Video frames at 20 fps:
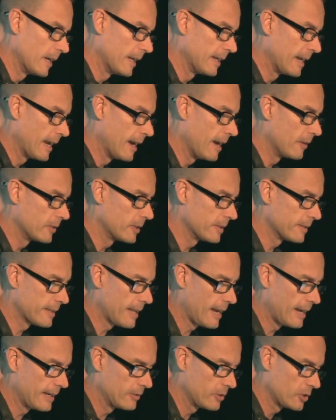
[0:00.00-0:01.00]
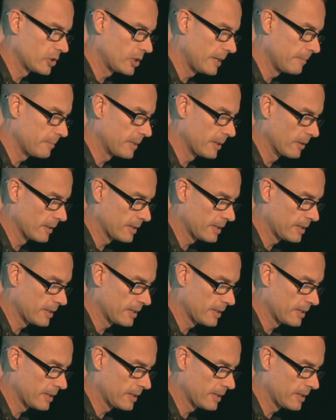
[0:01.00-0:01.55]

and how does that shape their